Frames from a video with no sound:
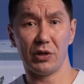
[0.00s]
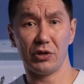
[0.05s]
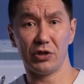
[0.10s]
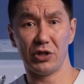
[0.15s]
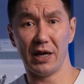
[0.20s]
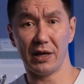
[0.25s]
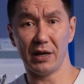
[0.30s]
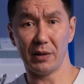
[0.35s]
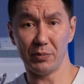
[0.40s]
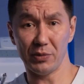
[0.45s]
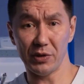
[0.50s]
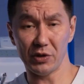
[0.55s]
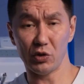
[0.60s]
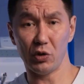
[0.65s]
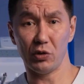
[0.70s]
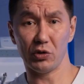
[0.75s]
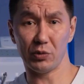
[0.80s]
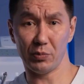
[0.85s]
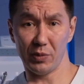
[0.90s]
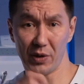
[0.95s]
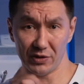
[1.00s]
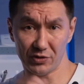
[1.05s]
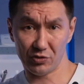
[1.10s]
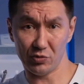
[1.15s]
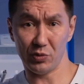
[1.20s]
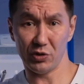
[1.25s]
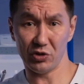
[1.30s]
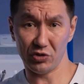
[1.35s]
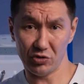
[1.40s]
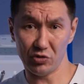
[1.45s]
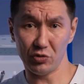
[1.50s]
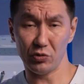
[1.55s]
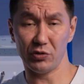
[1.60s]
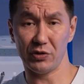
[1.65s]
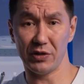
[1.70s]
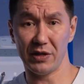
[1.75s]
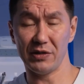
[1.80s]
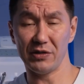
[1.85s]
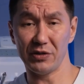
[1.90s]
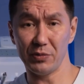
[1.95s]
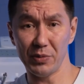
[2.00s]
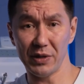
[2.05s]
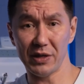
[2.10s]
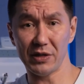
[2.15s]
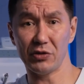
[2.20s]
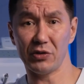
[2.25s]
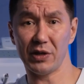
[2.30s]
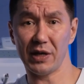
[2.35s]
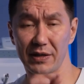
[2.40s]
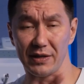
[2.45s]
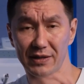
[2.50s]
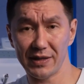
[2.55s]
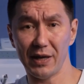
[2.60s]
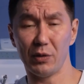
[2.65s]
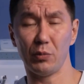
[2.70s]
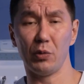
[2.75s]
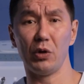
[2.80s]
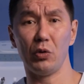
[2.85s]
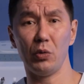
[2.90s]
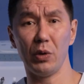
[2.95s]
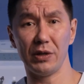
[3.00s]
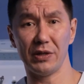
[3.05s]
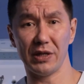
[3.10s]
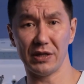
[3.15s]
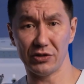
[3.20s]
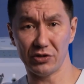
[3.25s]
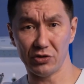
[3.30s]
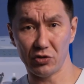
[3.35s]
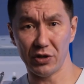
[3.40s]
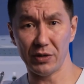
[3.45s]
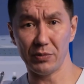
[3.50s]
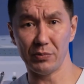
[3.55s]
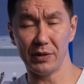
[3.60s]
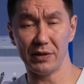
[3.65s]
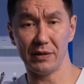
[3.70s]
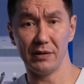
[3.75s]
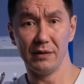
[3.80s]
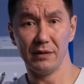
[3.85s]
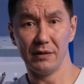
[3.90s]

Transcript: a checkup, the doctor marks which tooth needs to be extracted and which one needs treatment.